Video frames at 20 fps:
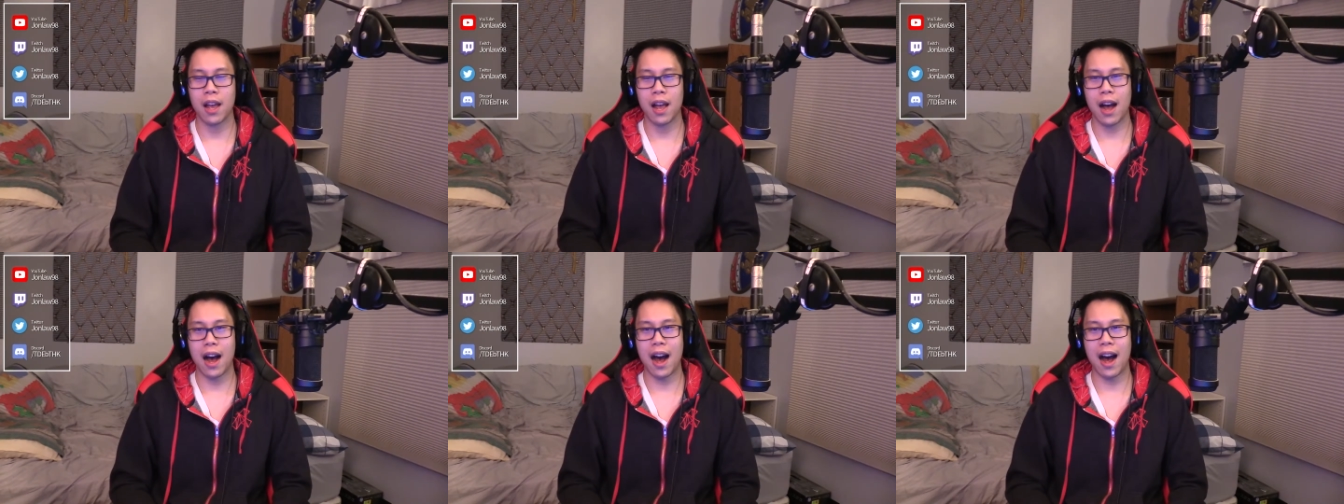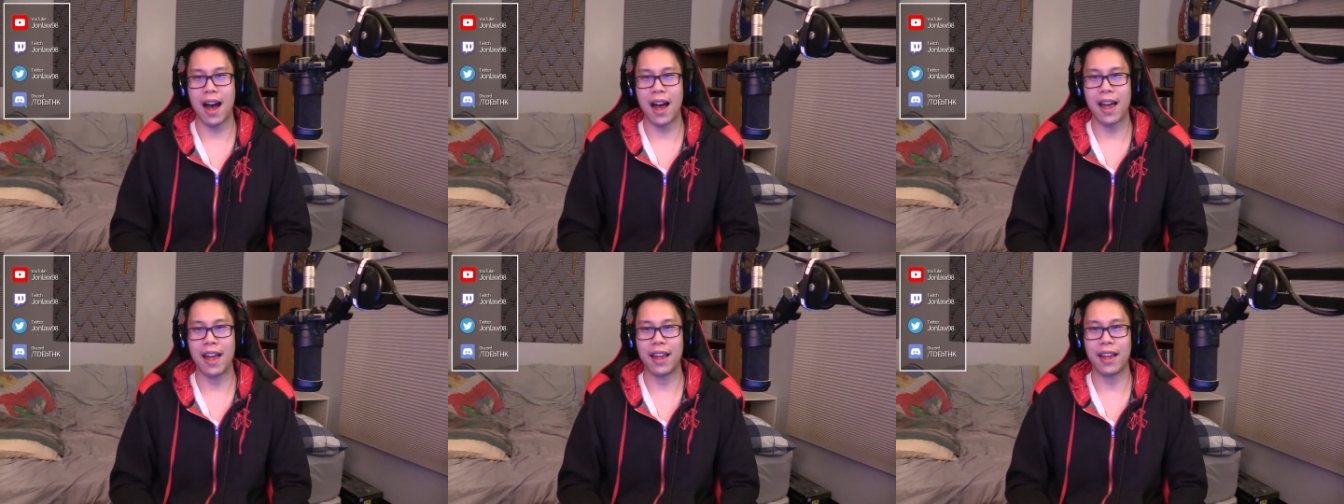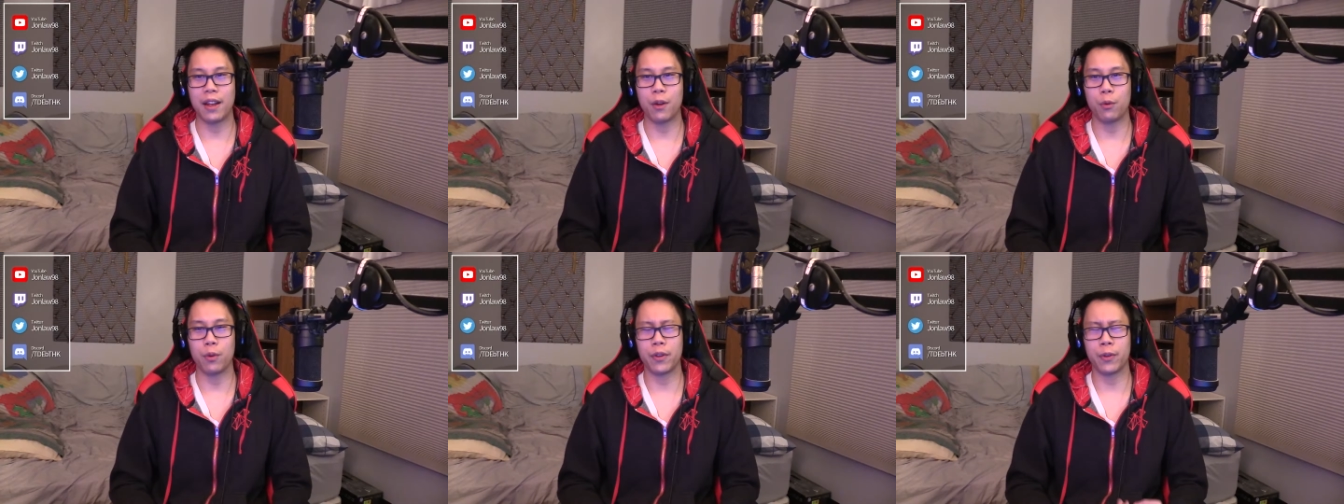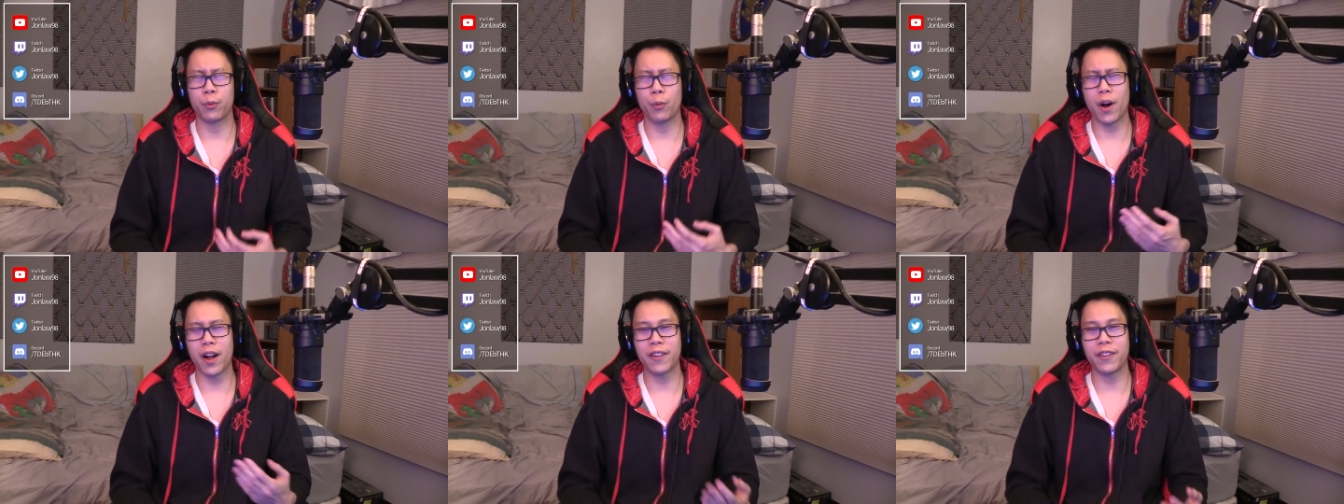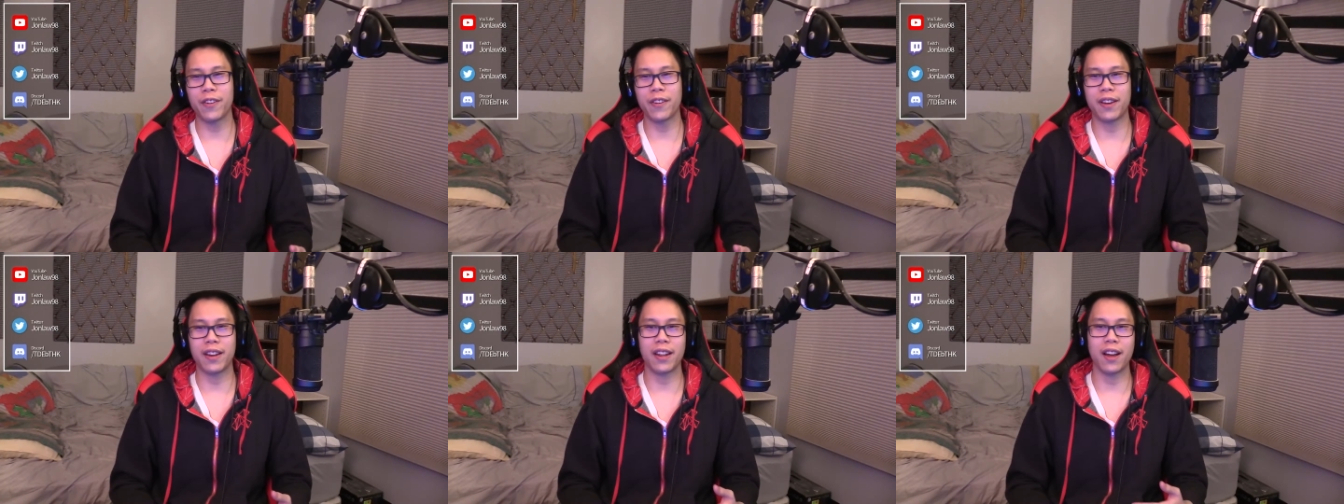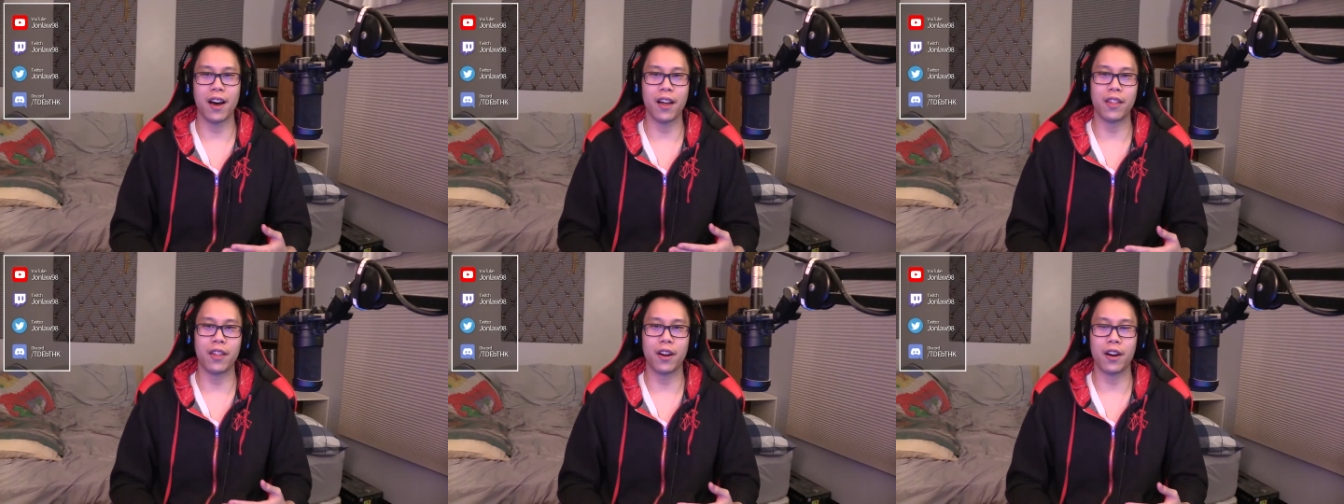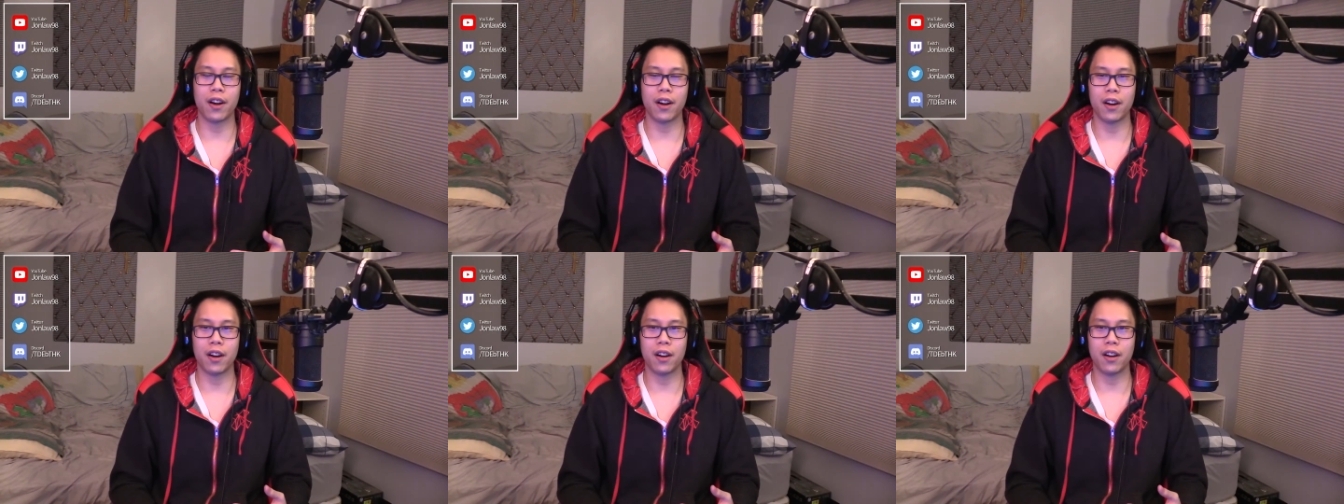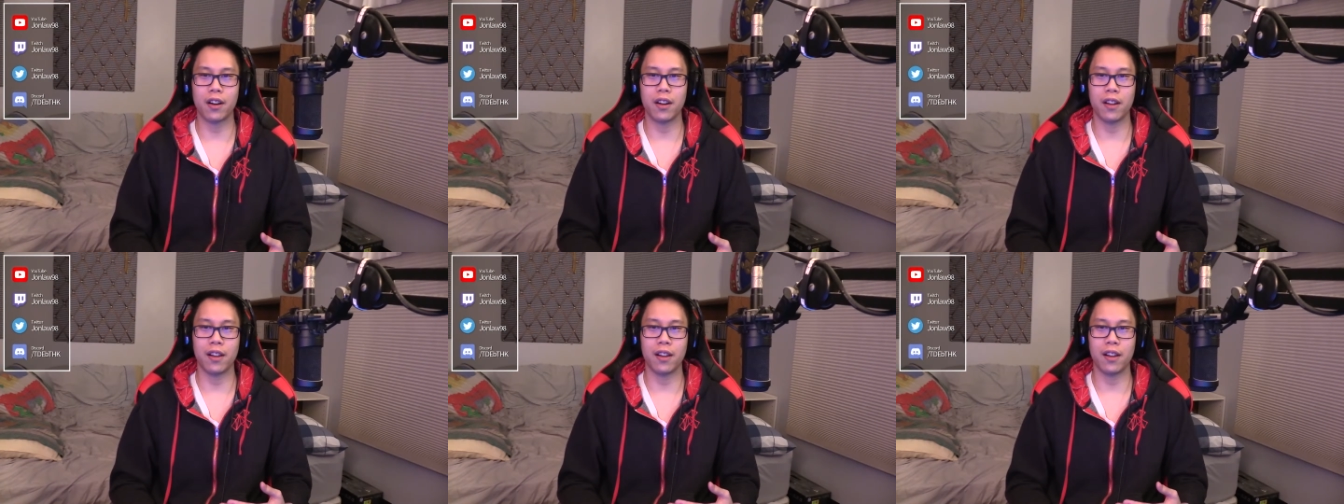I was watching the other